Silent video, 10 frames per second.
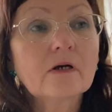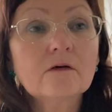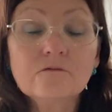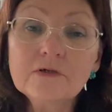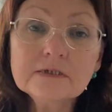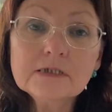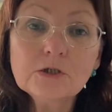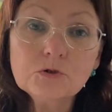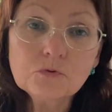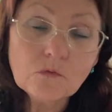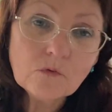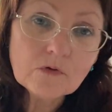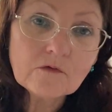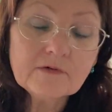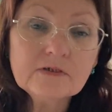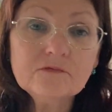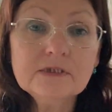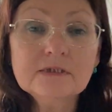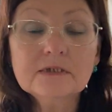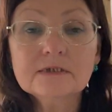When they talk, when we
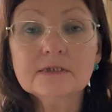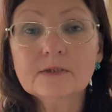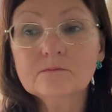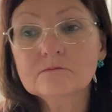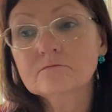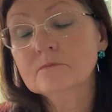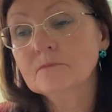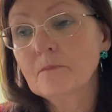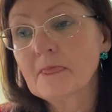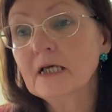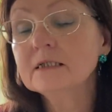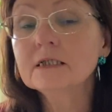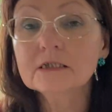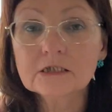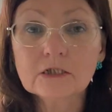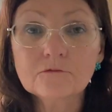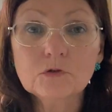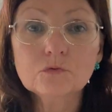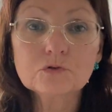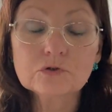see them in
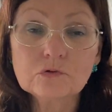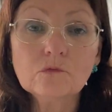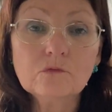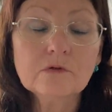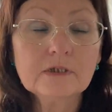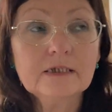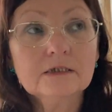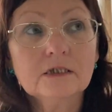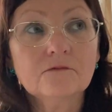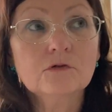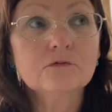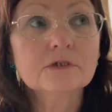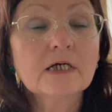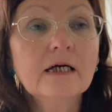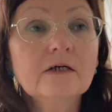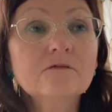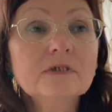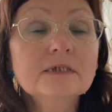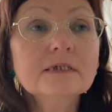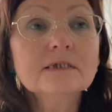interviews, long interviews, we
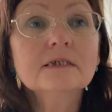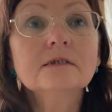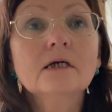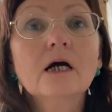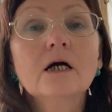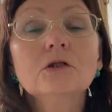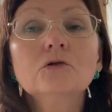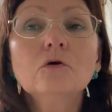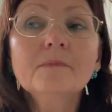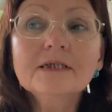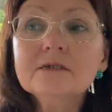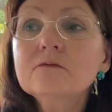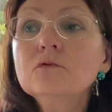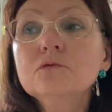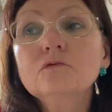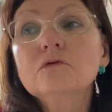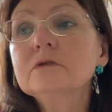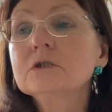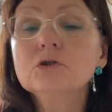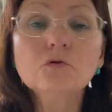see that no matter what
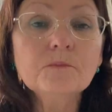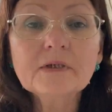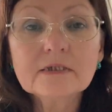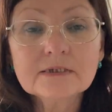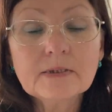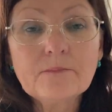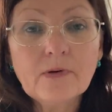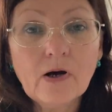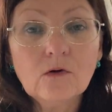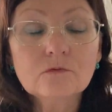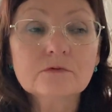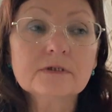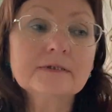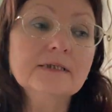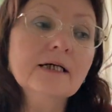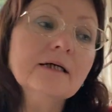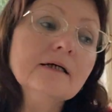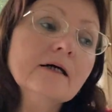the topic is about, they